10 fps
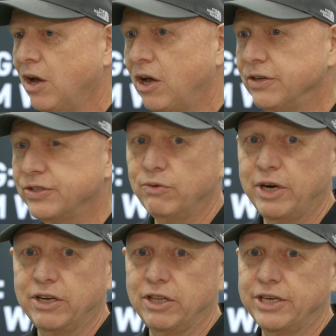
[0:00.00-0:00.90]
Also,
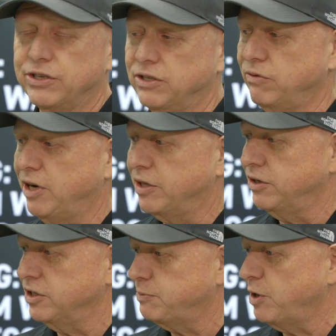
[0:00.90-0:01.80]
regulations around the
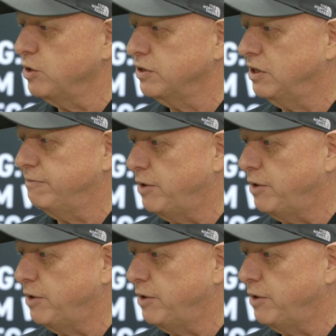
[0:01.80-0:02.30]
disposal of